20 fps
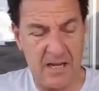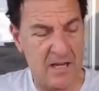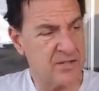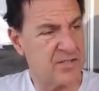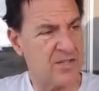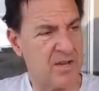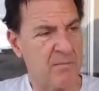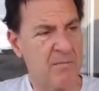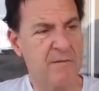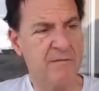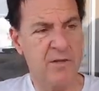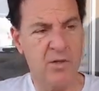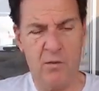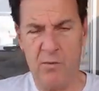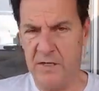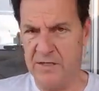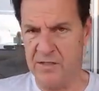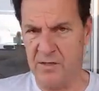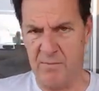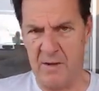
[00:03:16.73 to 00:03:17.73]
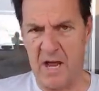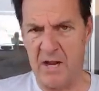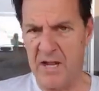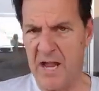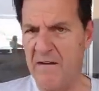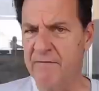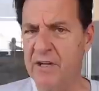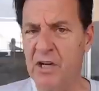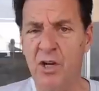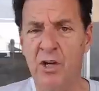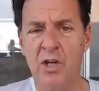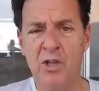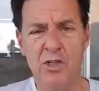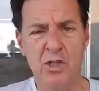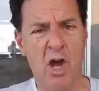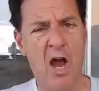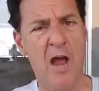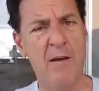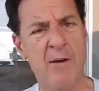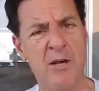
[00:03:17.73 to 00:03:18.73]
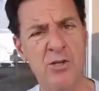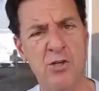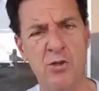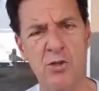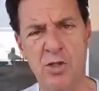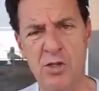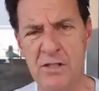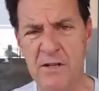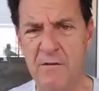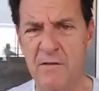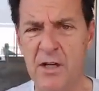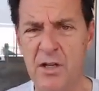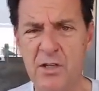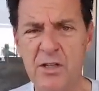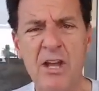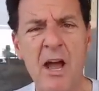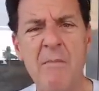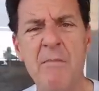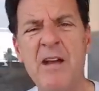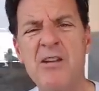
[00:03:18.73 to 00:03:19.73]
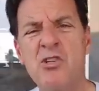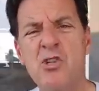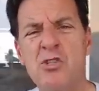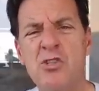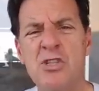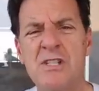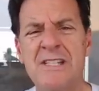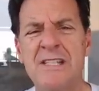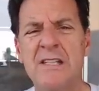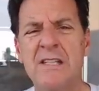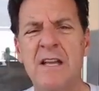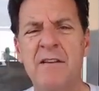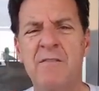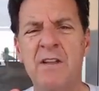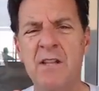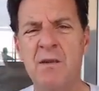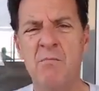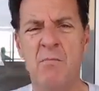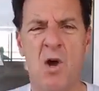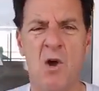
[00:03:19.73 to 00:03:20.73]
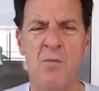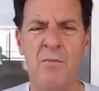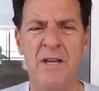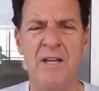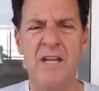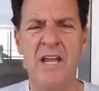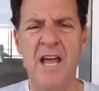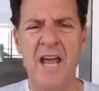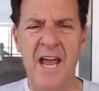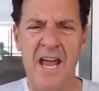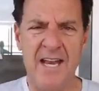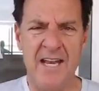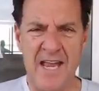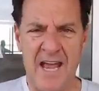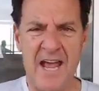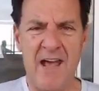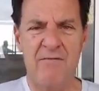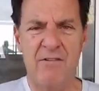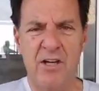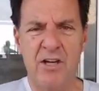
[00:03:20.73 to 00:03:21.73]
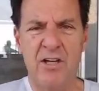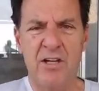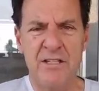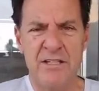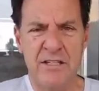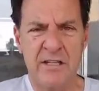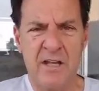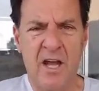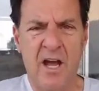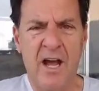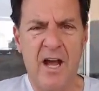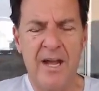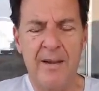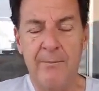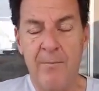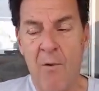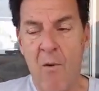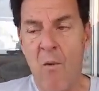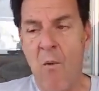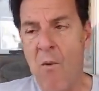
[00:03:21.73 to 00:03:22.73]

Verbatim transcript: Now, some of you, it's about having a good time. I should just have a good time. I should just live in the moment and have a good time.